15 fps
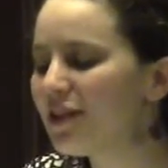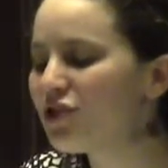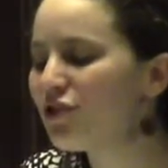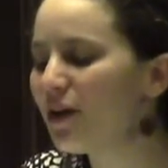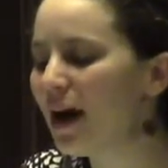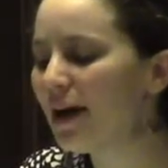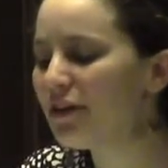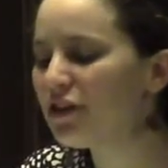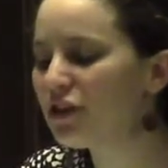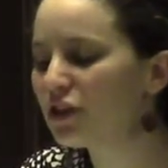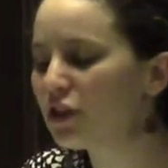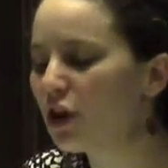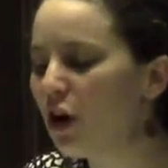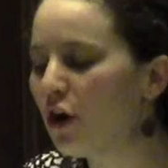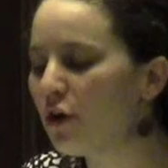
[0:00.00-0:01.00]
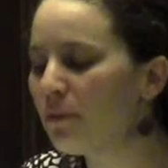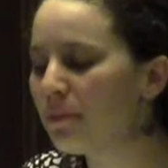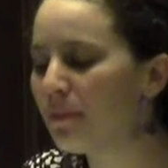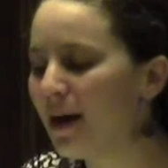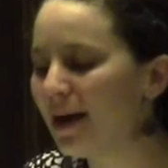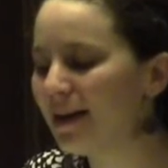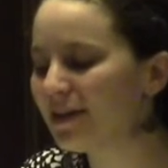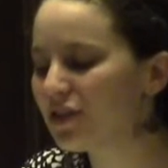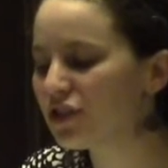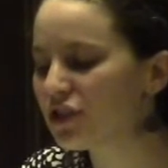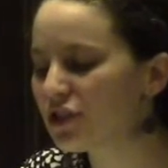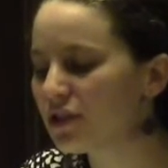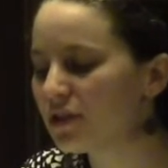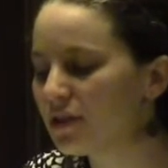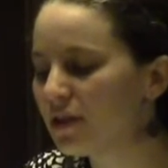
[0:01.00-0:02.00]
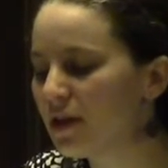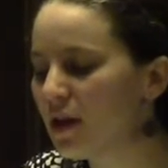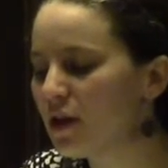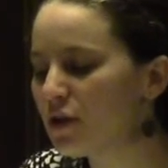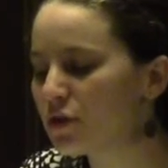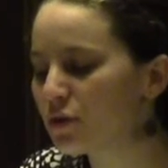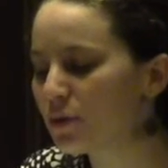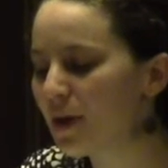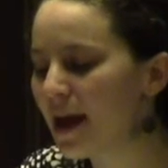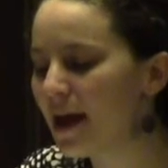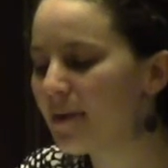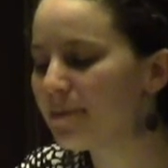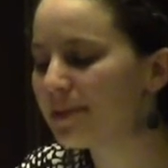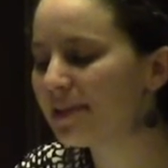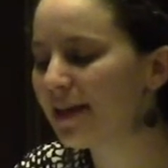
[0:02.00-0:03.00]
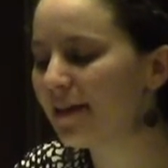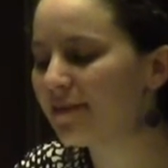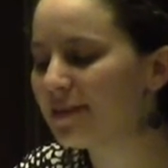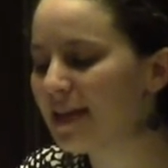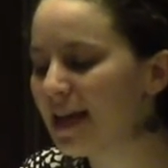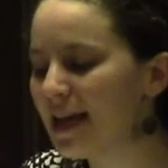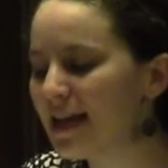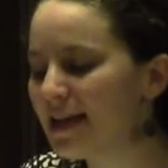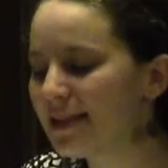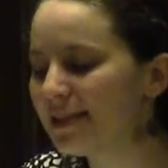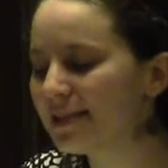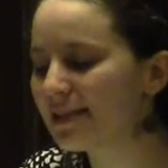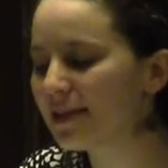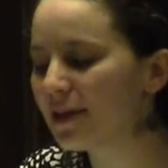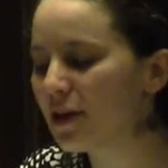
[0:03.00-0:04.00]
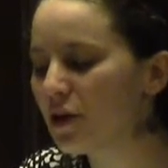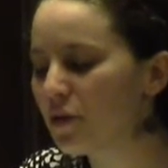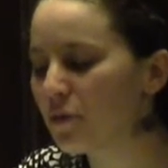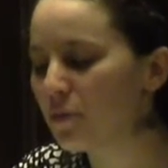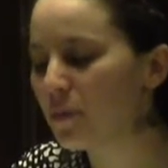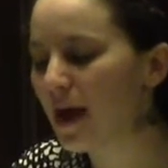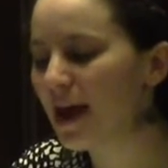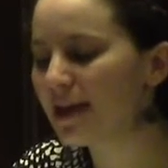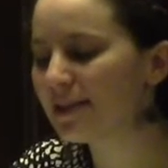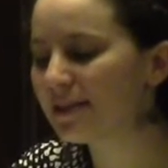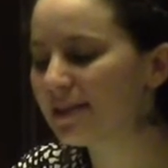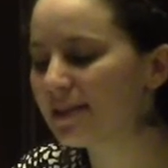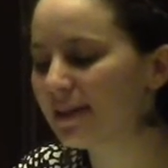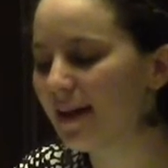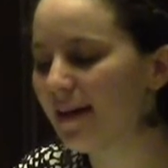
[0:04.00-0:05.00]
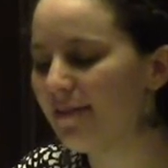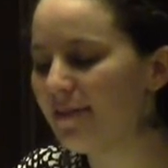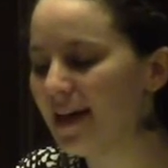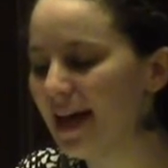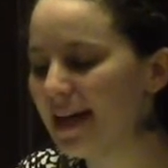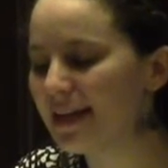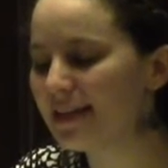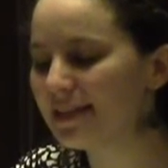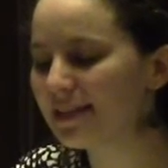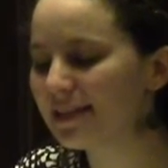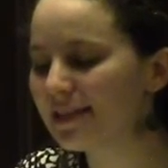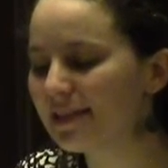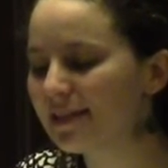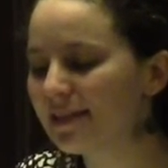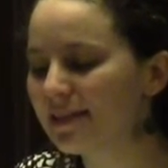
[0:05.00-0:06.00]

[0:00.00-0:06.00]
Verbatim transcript: to undergo much, tramps of days, rests of nights.